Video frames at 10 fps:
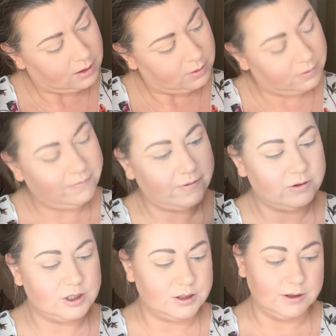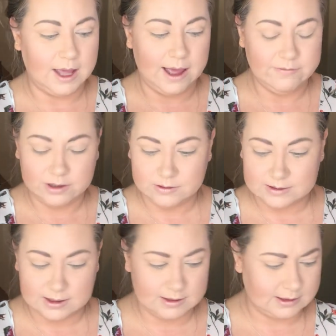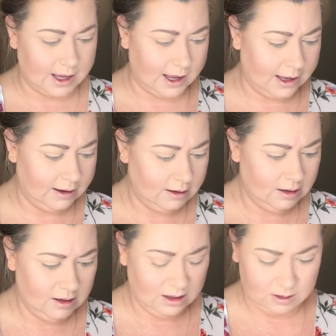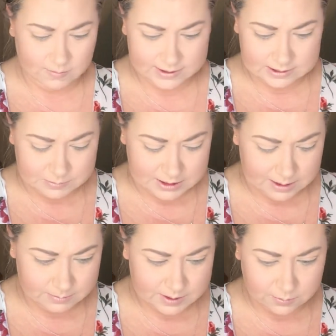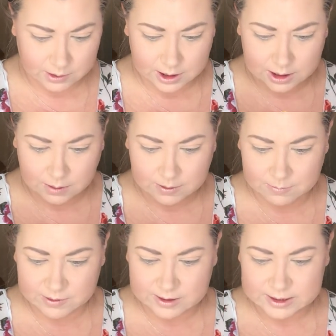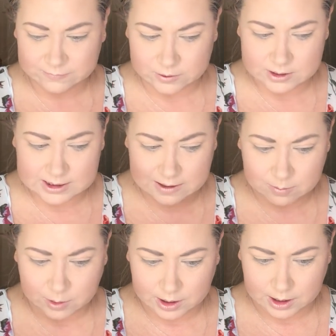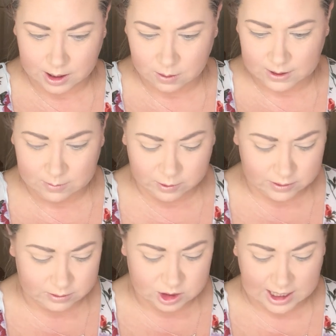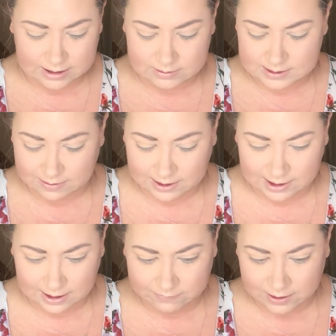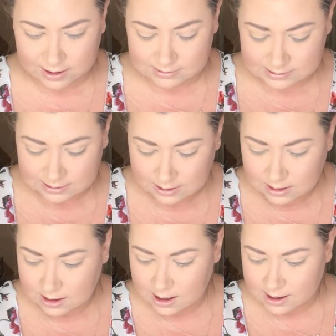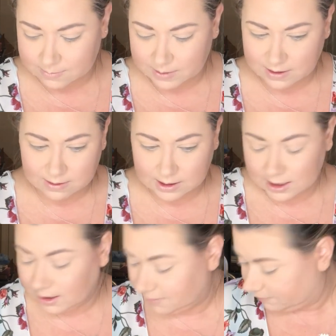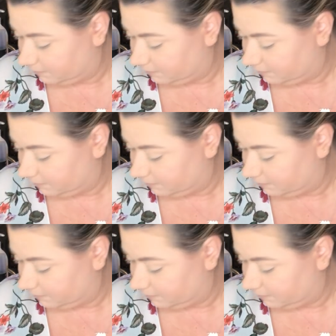3502, yeah, I haven't used this guy in quite some time. So we're gonna go in with this first, and then we're gonna go in with those shadows that they gave us in the kit,